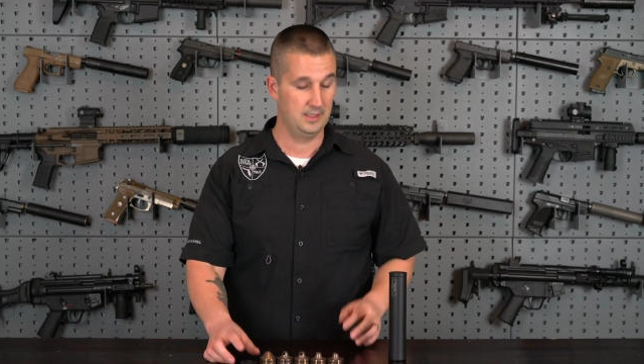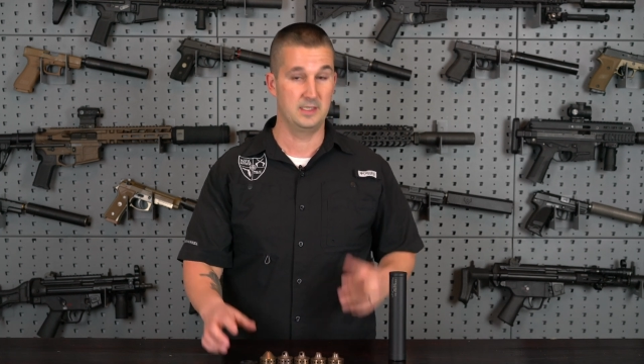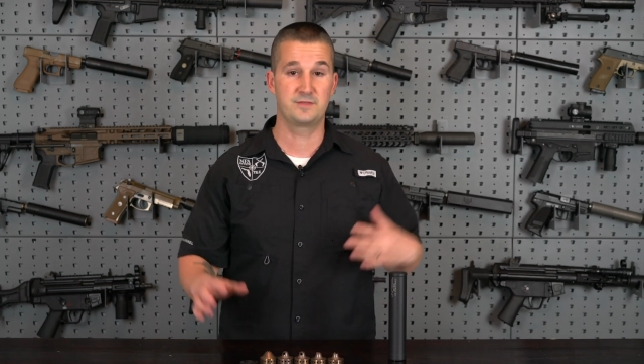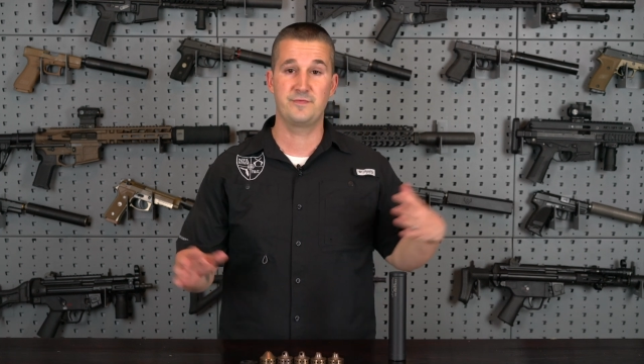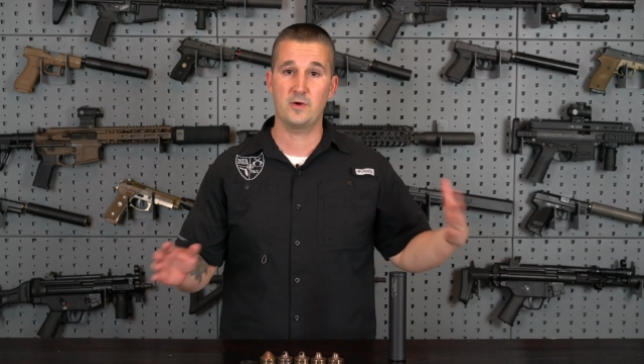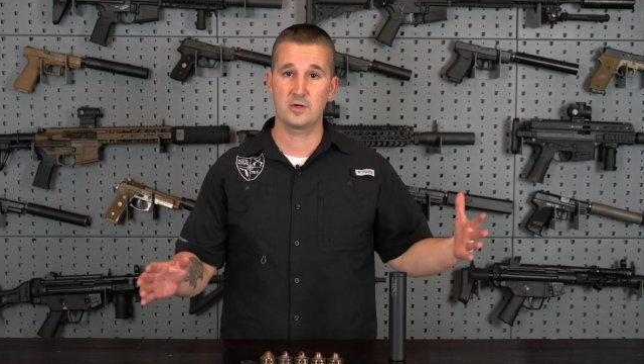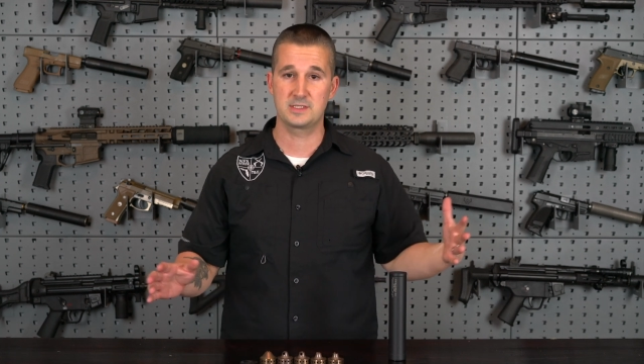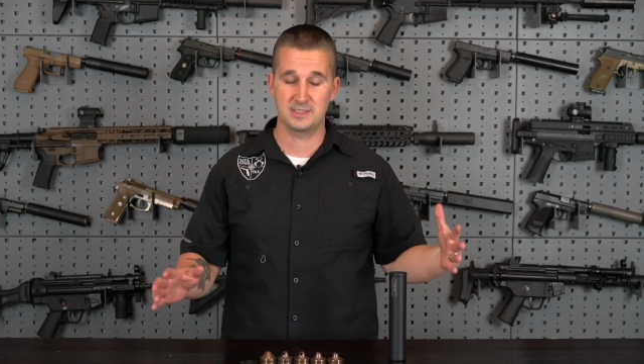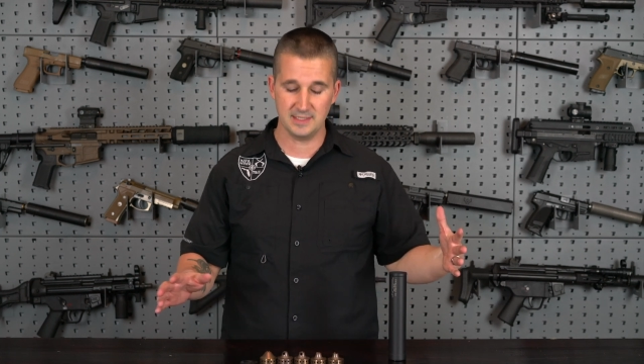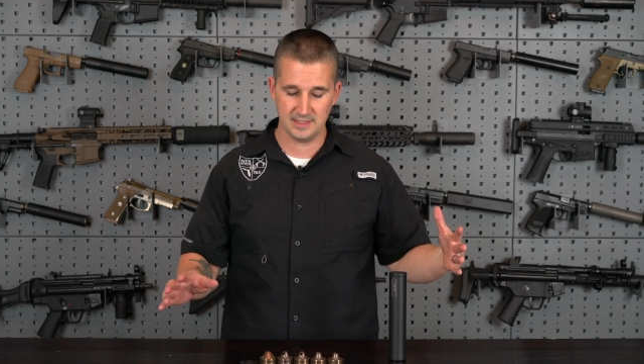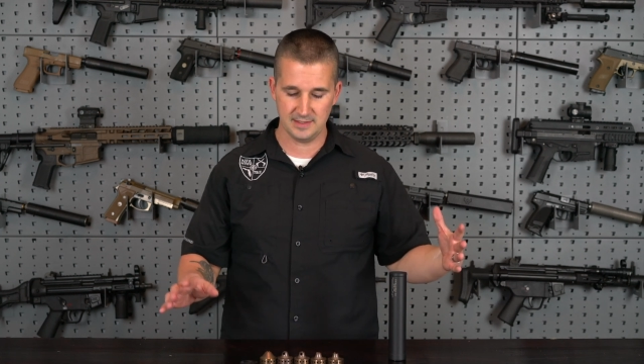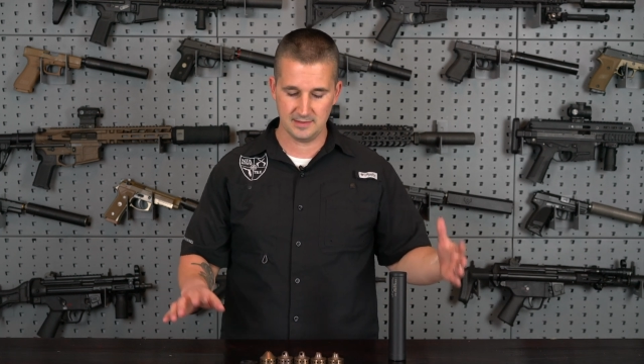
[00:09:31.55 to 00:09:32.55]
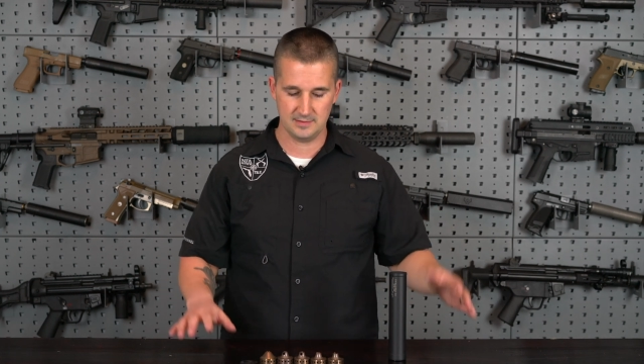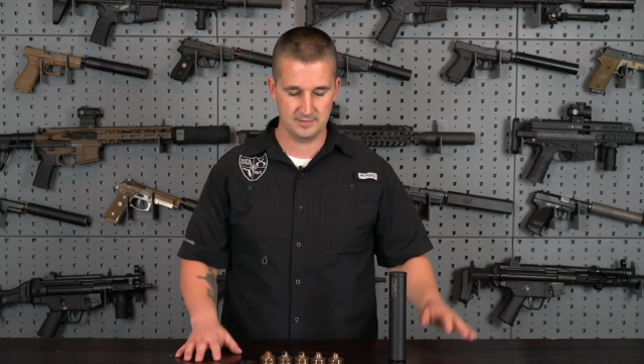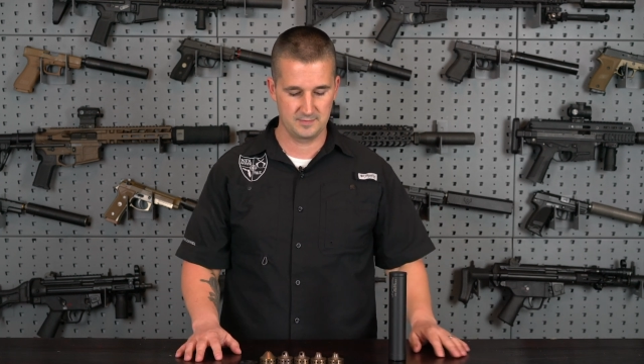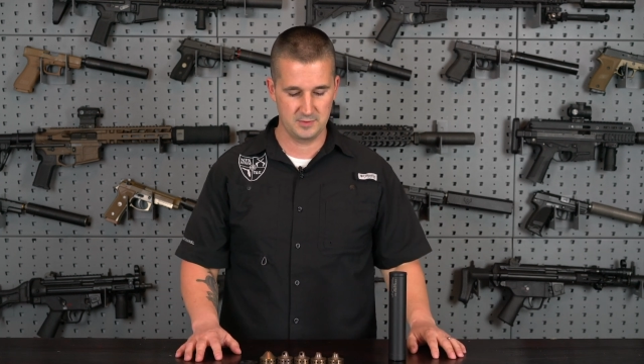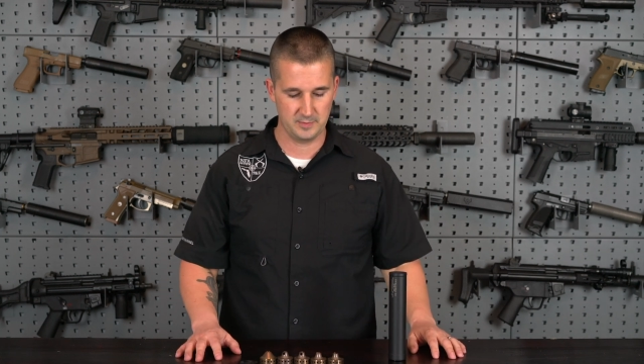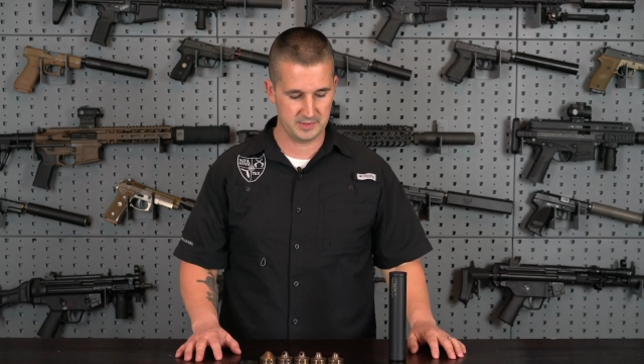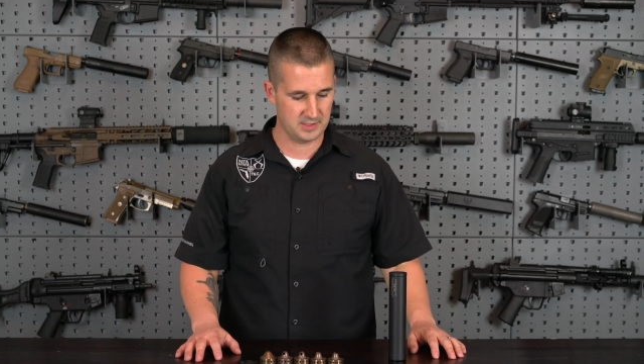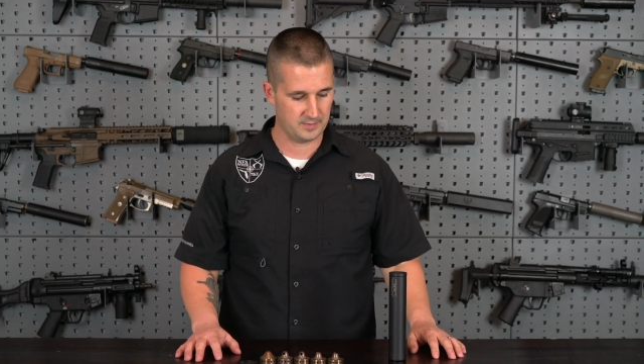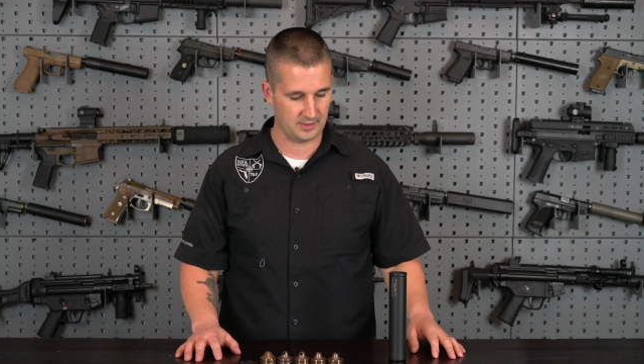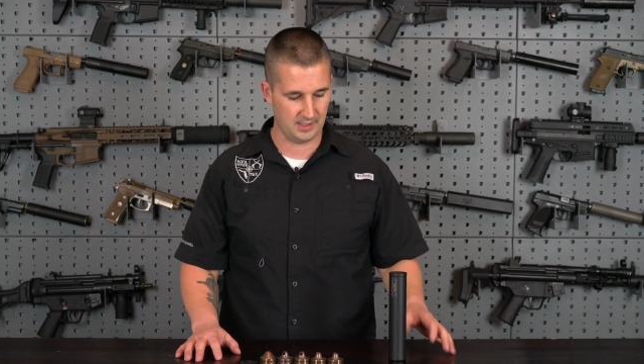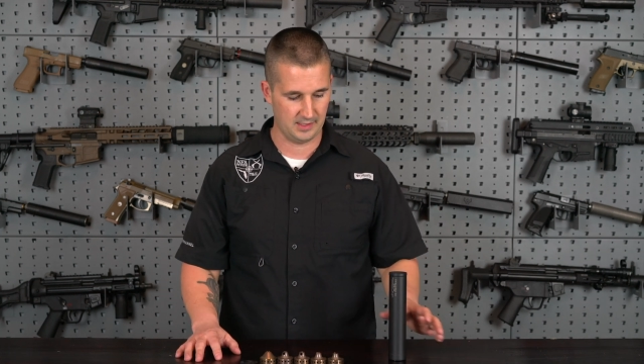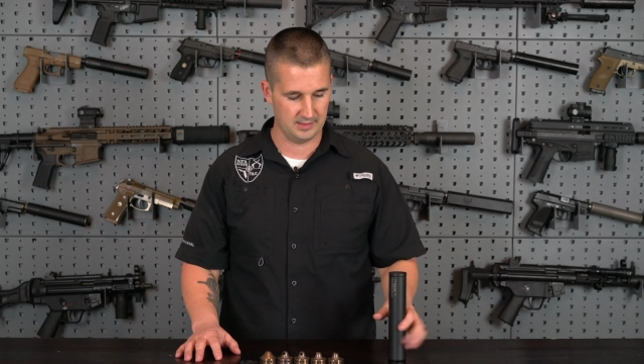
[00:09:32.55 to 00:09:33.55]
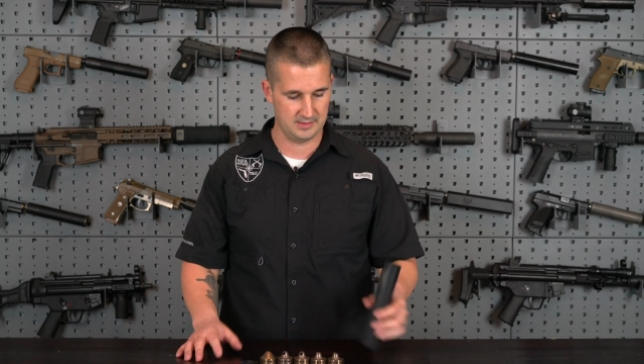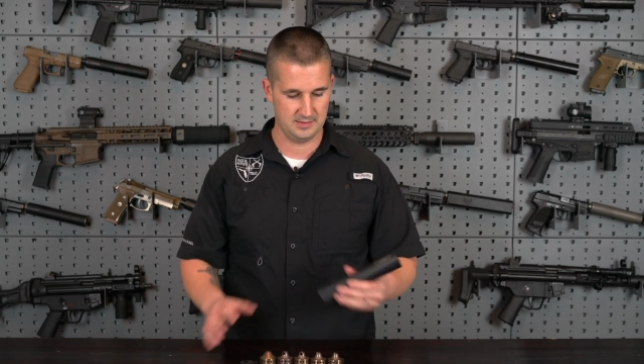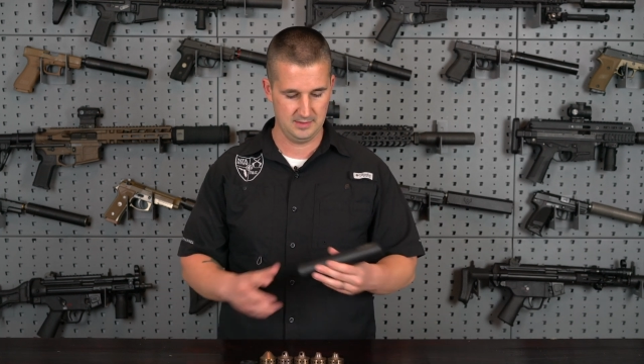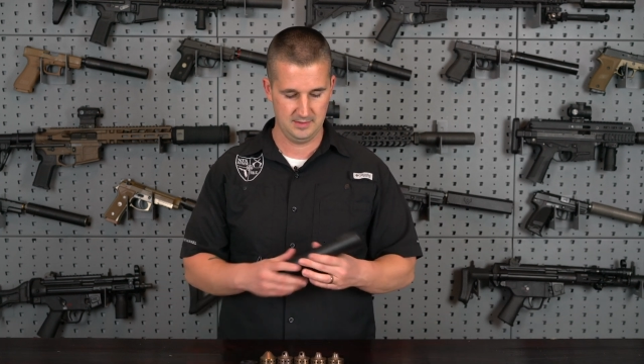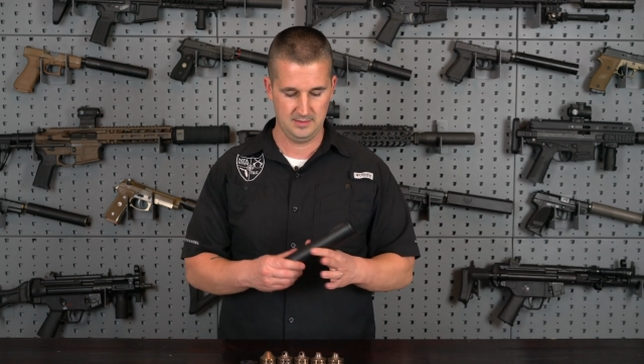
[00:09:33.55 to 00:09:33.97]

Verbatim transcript: As far as cleaning, super simple, guys.